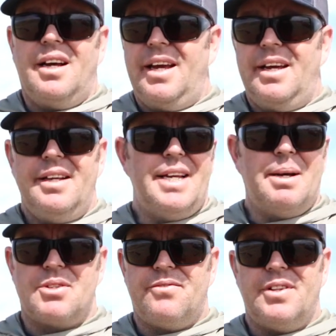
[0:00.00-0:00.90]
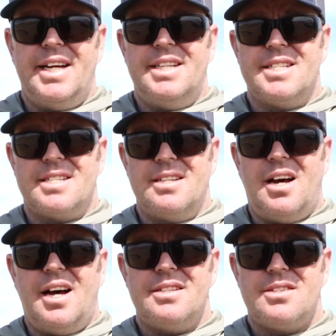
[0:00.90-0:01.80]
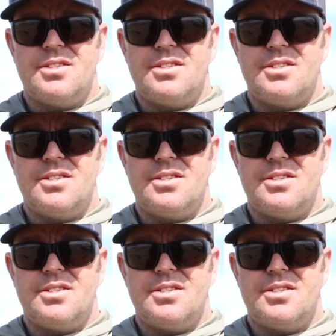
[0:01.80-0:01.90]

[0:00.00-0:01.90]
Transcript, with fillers: A damselfly does not.